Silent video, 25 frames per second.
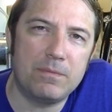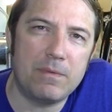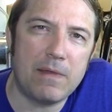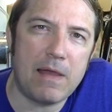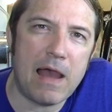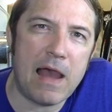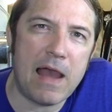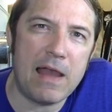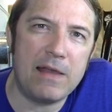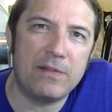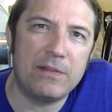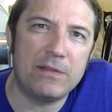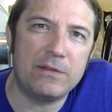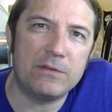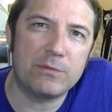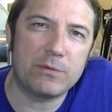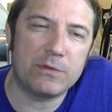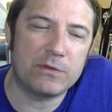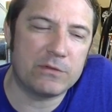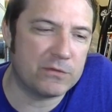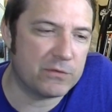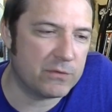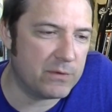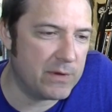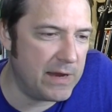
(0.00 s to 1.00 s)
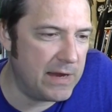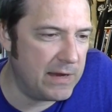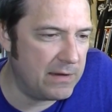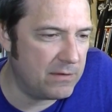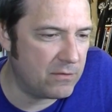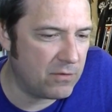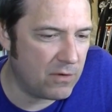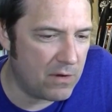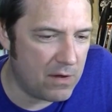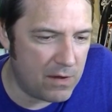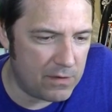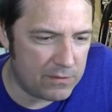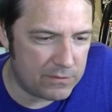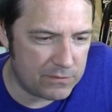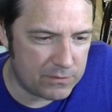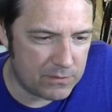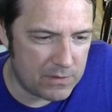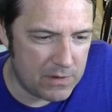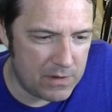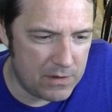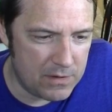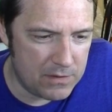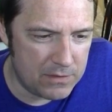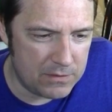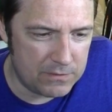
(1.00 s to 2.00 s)
Island Retreat,
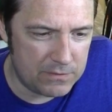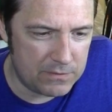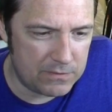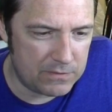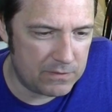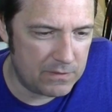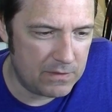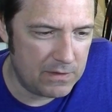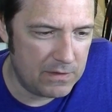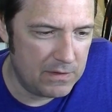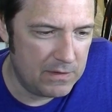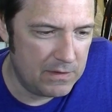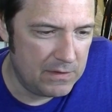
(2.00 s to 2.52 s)
Crossroads.